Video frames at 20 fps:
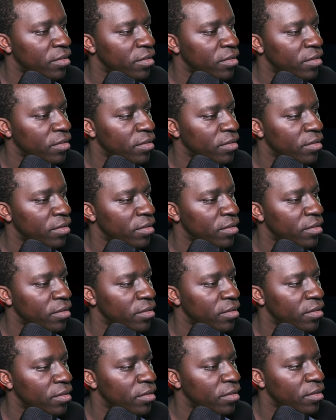
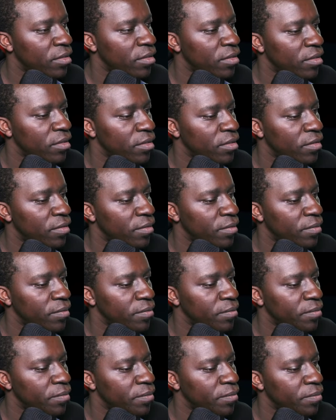
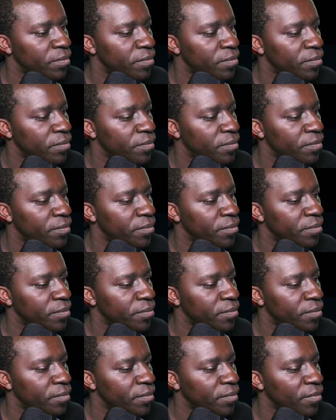
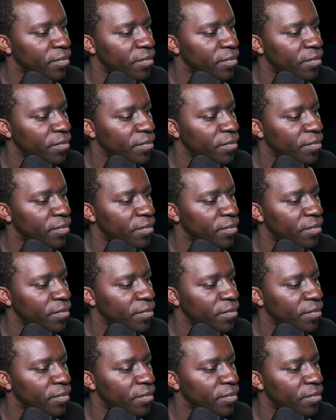[no speech]